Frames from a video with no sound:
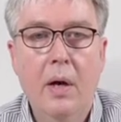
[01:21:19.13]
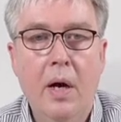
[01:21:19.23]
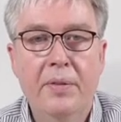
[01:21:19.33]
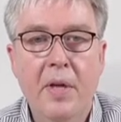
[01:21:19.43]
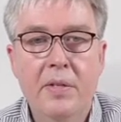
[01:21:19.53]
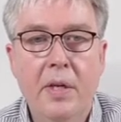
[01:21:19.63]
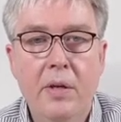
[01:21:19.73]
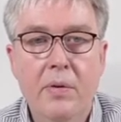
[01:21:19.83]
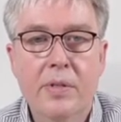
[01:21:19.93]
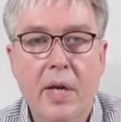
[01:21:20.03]
Authentic
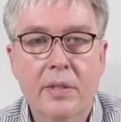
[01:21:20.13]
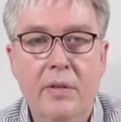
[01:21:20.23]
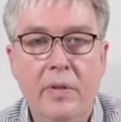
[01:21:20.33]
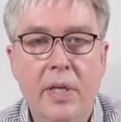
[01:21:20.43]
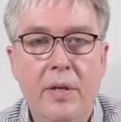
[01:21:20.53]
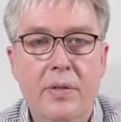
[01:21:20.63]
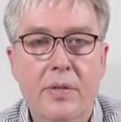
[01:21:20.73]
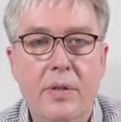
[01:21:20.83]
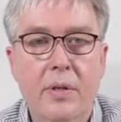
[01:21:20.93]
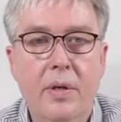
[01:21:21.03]
use
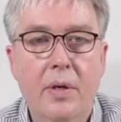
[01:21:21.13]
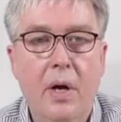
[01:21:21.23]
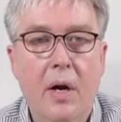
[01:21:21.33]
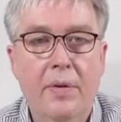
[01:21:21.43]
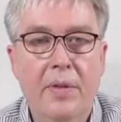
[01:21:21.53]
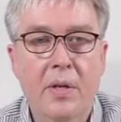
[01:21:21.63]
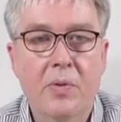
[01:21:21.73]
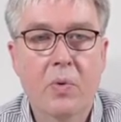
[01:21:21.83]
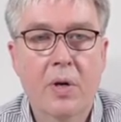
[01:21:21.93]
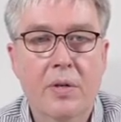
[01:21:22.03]
activities are
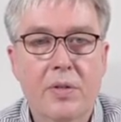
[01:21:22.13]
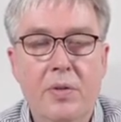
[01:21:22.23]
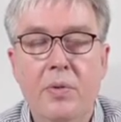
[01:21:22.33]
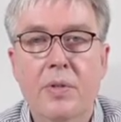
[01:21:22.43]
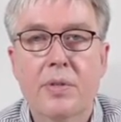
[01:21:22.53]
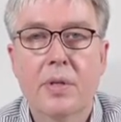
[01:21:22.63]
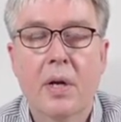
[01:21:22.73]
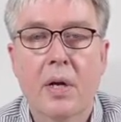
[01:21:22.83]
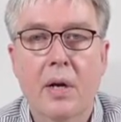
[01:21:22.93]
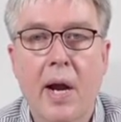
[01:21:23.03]
things where students,
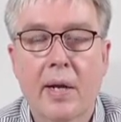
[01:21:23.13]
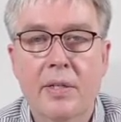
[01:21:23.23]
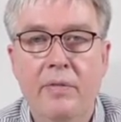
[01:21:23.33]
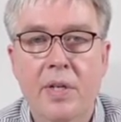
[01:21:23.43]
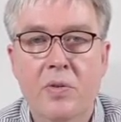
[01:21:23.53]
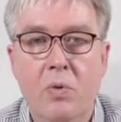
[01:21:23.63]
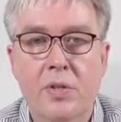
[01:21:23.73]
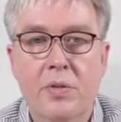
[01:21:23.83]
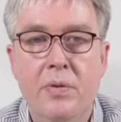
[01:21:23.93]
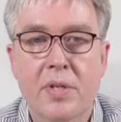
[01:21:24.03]
are activities where
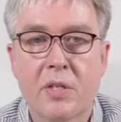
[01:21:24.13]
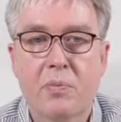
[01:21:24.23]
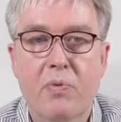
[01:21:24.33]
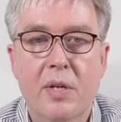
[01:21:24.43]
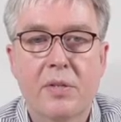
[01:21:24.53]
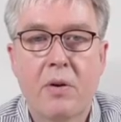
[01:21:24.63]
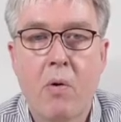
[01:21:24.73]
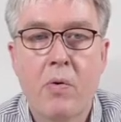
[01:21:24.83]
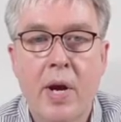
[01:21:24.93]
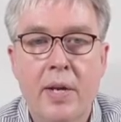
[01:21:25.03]
students express
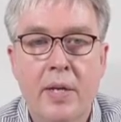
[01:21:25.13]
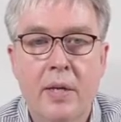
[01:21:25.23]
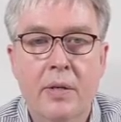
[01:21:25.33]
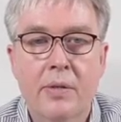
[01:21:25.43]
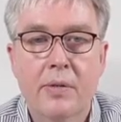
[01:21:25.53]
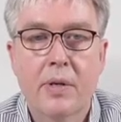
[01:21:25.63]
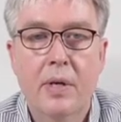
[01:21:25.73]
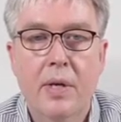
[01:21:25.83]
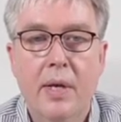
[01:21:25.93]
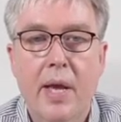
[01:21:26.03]
their own ideas
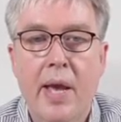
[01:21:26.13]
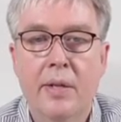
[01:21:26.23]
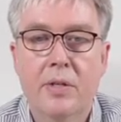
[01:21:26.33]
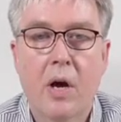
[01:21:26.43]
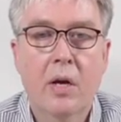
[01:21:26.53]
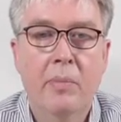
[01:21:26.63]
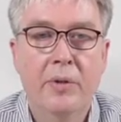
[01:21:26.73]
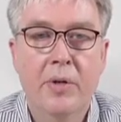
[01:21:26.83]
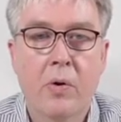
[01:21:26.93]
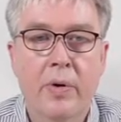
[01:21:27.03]
and talk
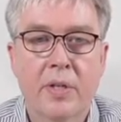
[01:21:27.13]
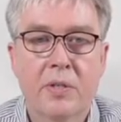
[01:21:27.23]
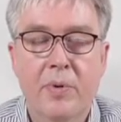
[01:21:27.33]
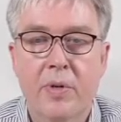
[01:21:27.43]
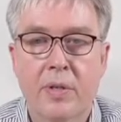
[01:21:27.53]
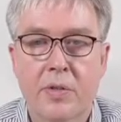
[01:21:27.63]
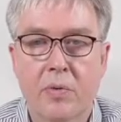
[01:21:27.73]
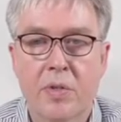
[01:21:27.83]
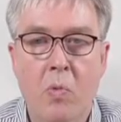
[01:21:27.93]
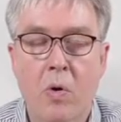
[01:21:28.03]
about their own experience.
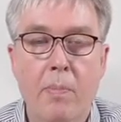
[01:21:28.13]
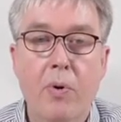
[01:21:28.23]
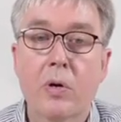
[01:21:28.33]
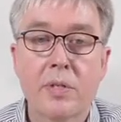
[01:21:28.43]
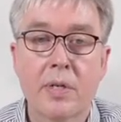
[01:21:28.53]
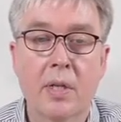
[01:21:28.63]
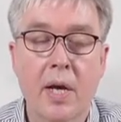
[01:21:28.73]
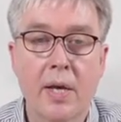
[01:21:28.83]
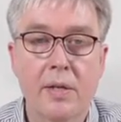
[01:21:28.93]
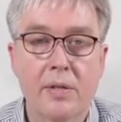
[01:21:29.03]
So it's more
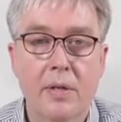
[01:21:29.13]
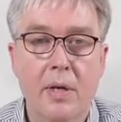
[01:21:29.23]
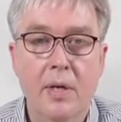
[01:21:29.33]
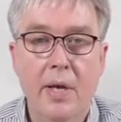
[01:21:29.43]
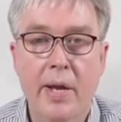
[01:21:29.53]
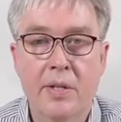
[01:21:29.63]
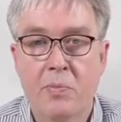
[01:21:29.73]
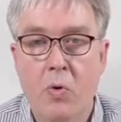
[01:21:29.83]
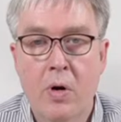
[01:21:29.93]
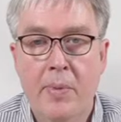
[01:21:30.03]
personalized and it's
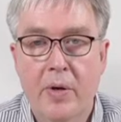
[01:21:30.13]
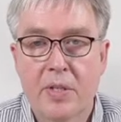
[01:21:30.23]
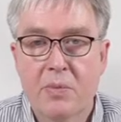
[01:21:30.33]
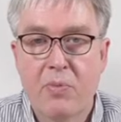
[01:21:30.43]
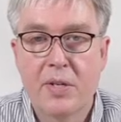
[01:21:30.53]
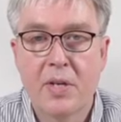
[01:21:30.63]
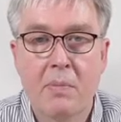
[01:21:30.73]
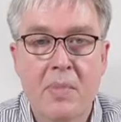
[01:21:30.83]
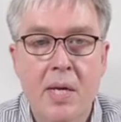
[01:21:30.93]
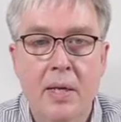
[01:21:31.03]
more about
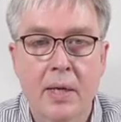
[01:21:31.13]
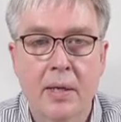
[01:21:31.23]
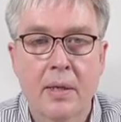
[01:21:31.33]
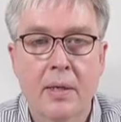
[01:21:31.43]
expressing meaning